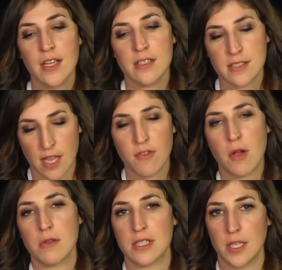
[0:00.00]
Safe
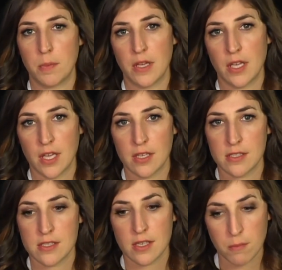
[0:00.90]
co-sleeping
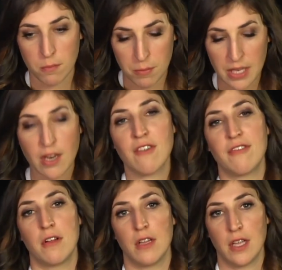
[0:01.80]
is
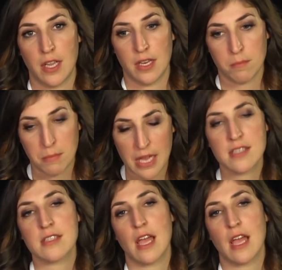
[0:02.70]
meaningful, it makes